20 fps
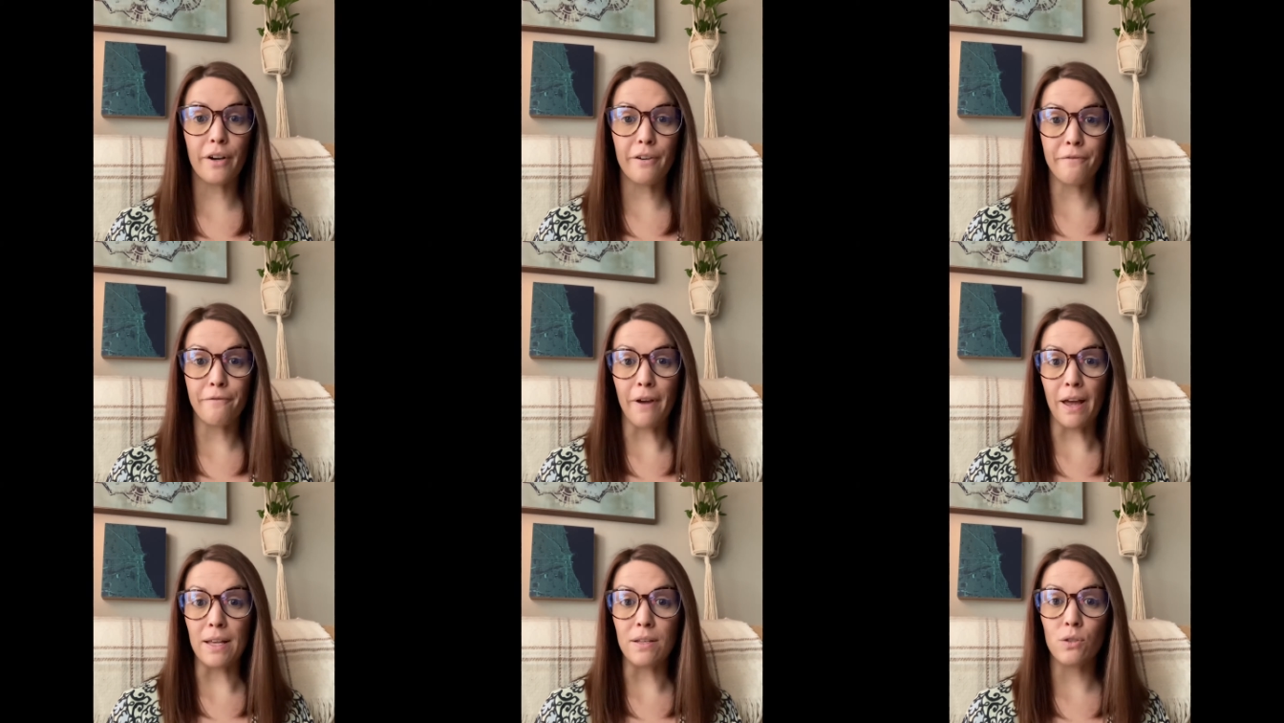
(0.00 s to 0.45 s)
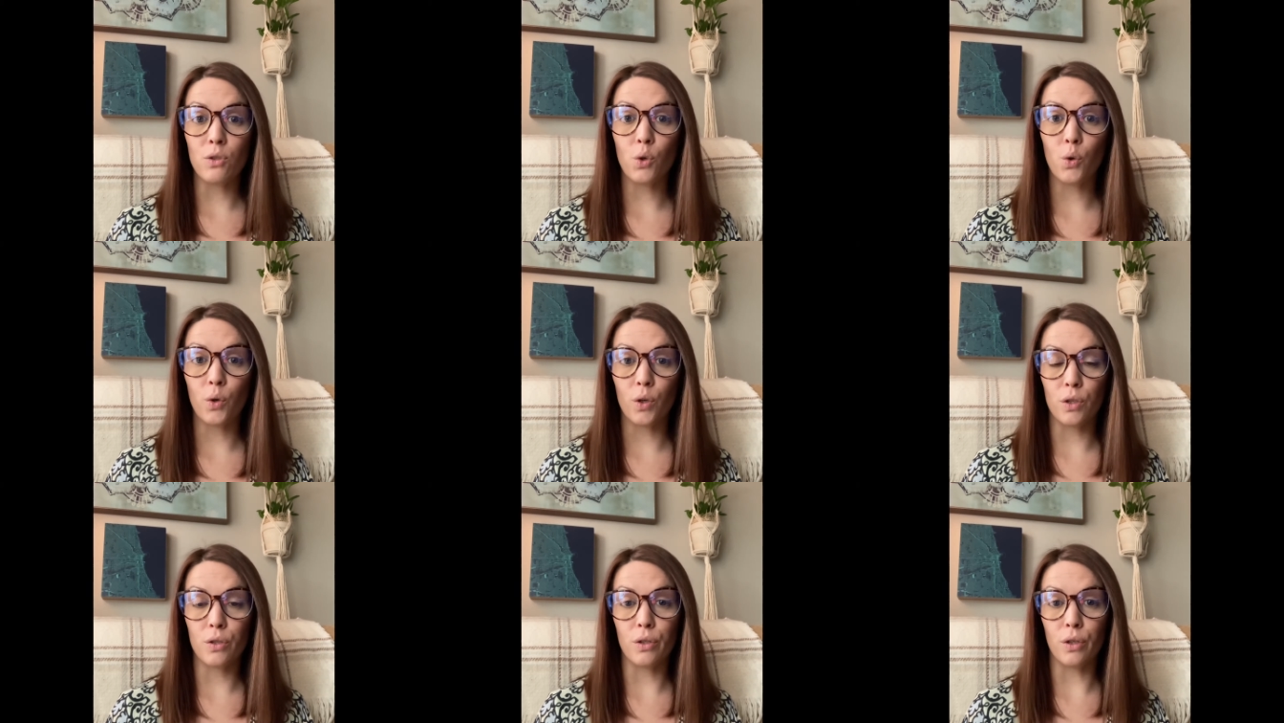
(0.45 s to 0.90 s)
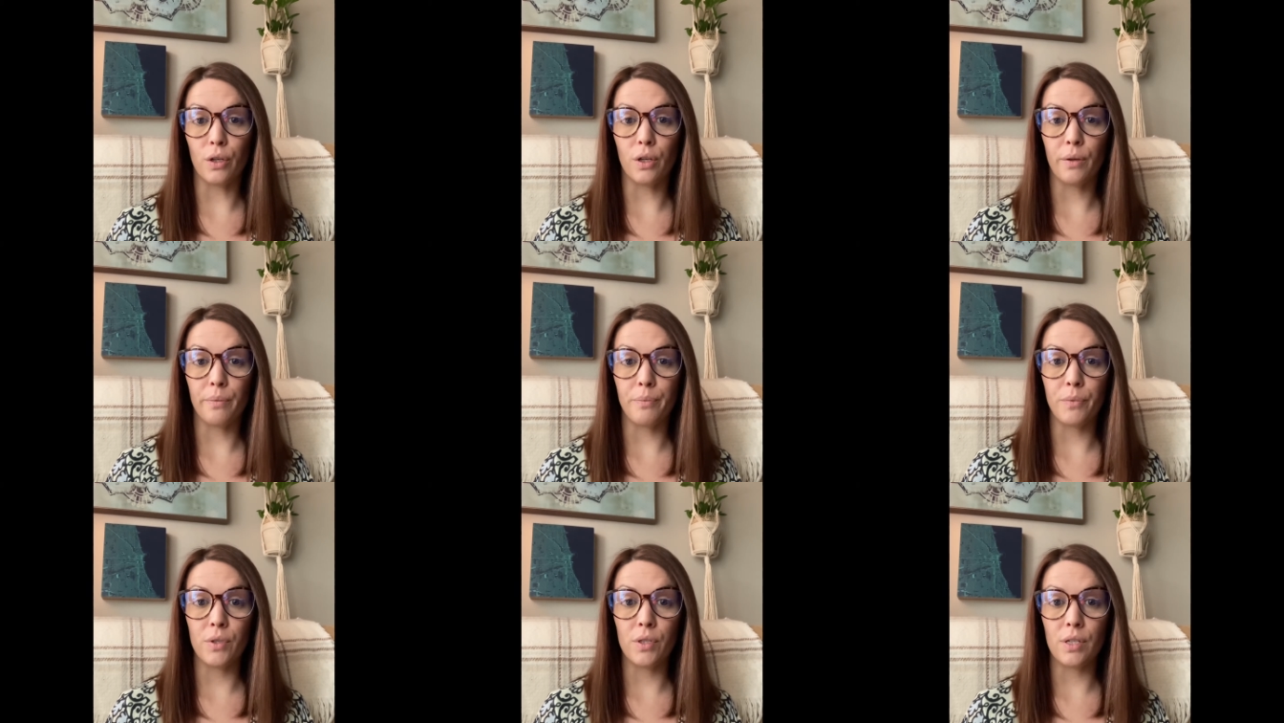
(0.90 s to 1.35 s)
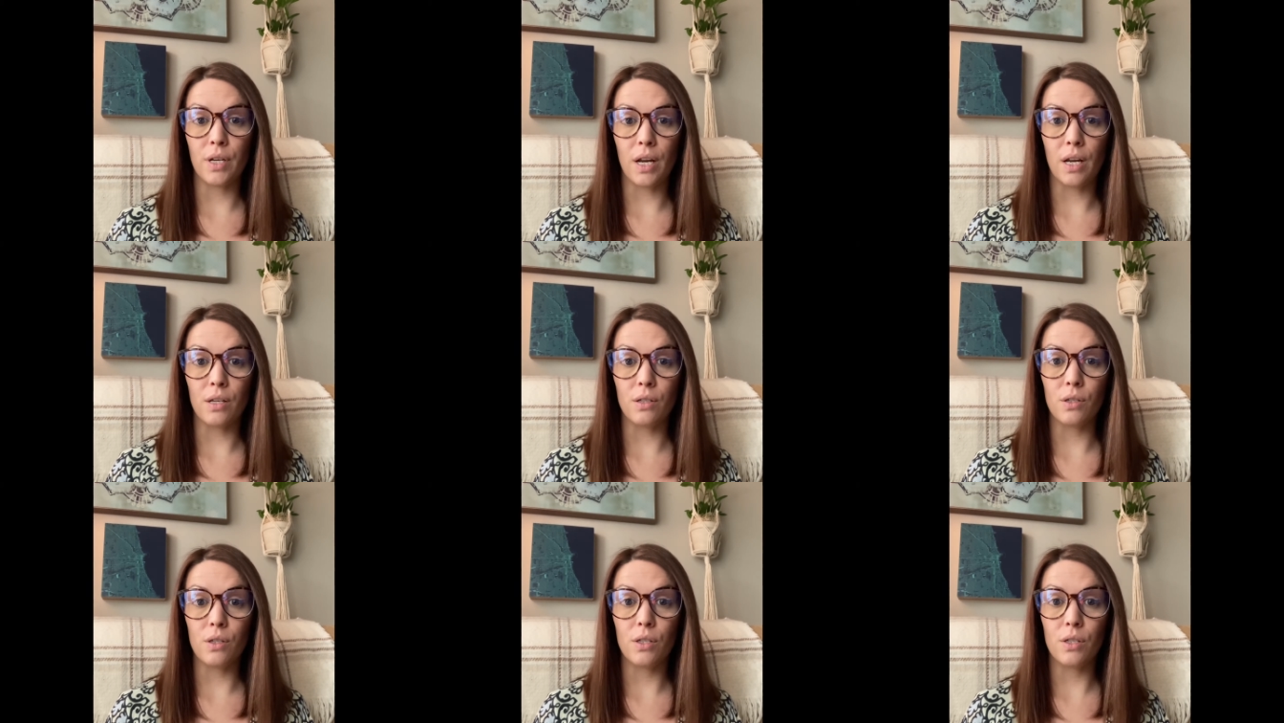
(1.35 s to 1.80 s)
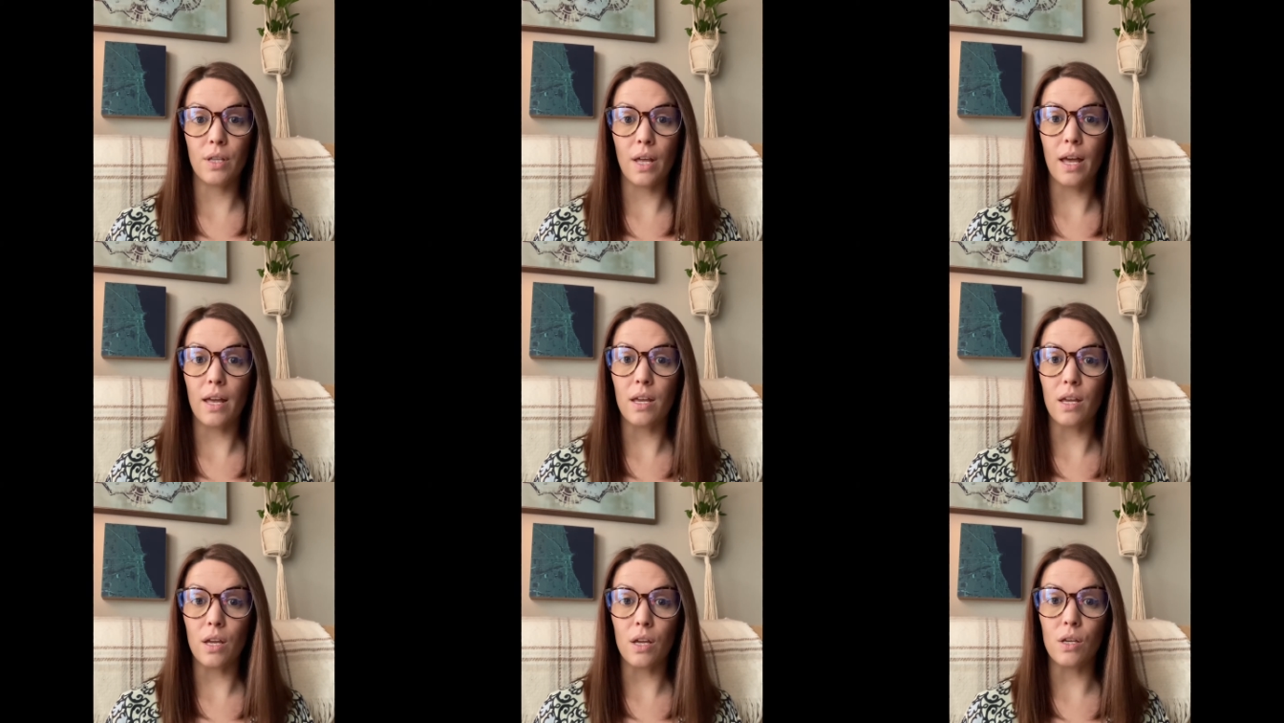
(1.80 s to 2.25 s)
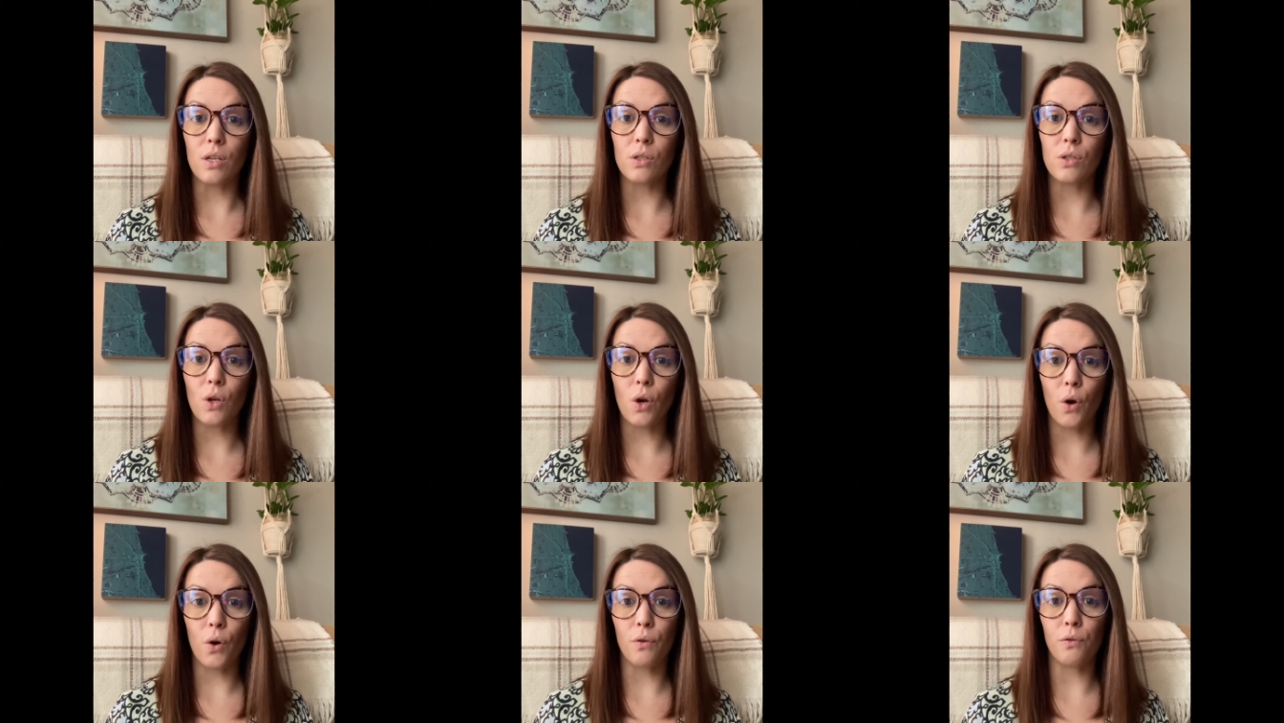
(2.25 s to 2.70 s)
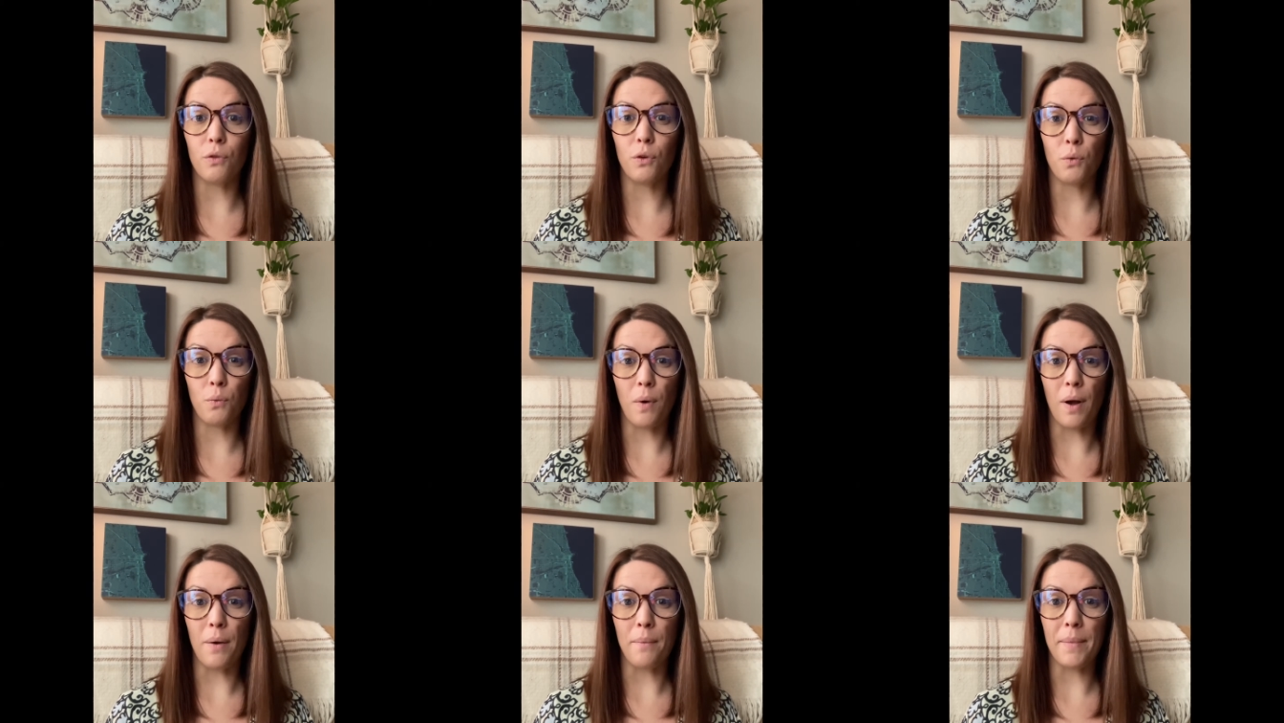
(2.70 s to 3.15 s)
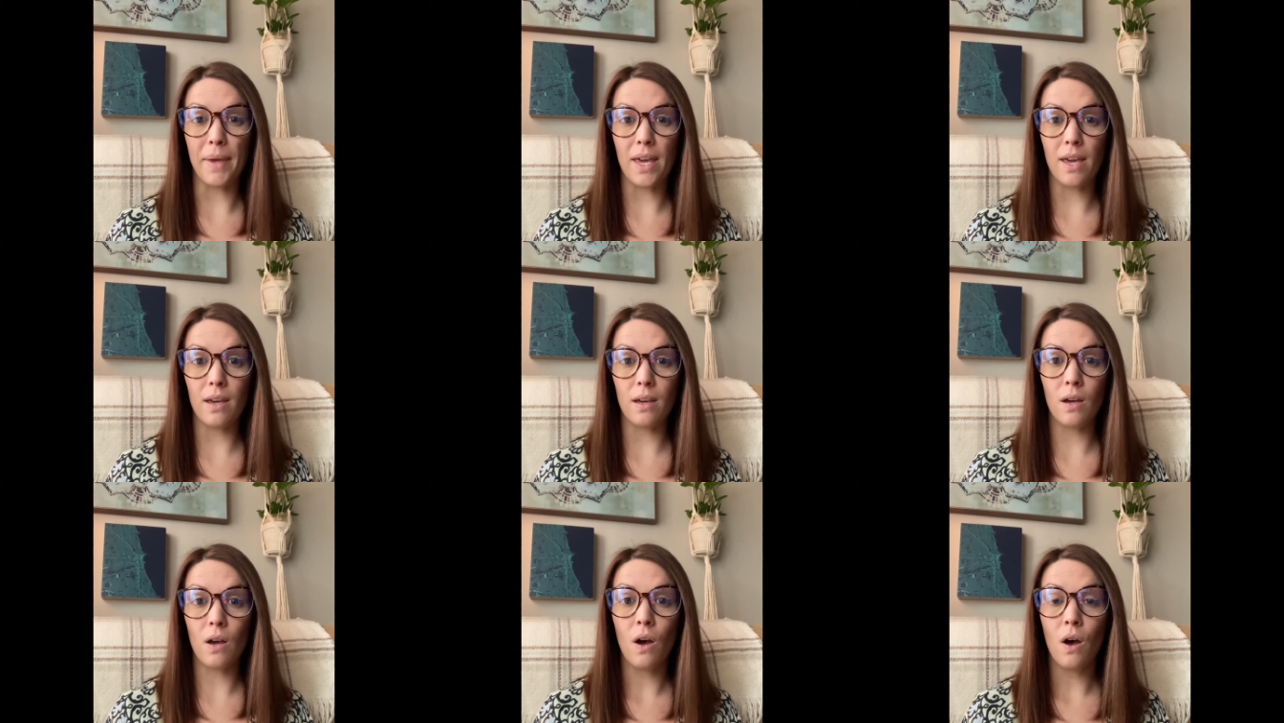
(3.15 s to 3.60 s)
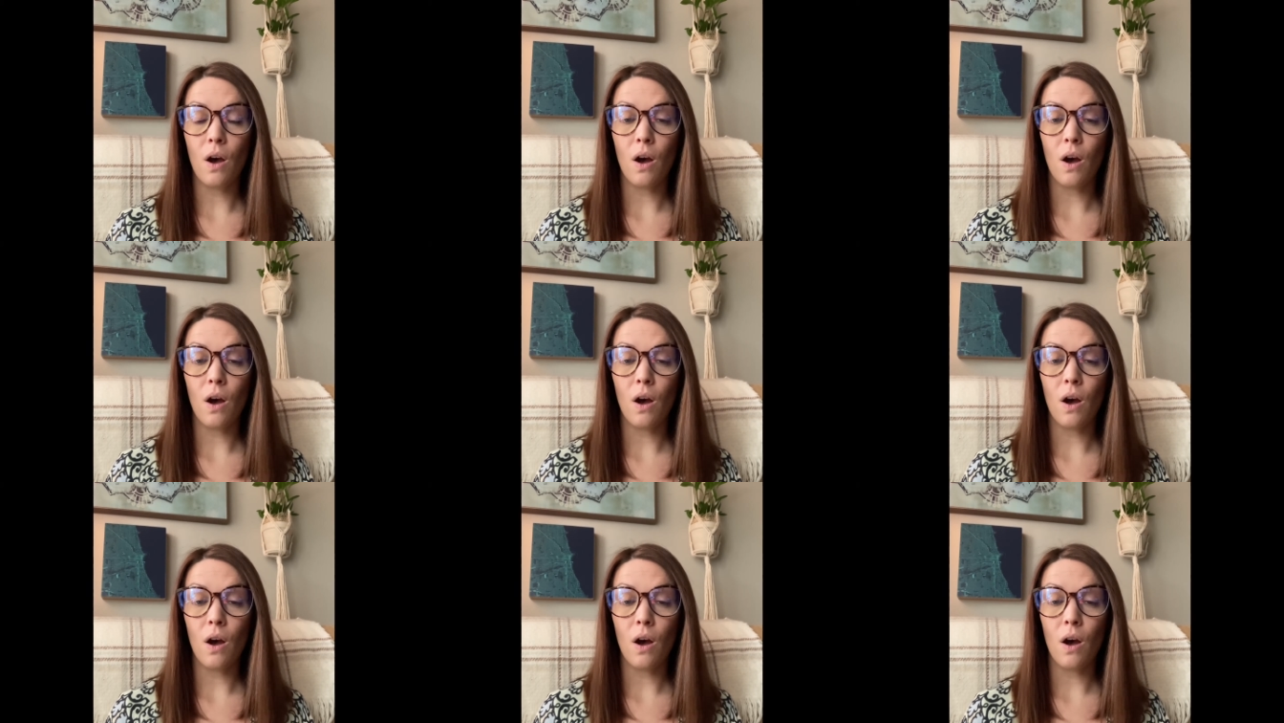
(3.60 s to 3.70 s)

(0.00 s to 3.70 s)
event or circumstance that is overwhelming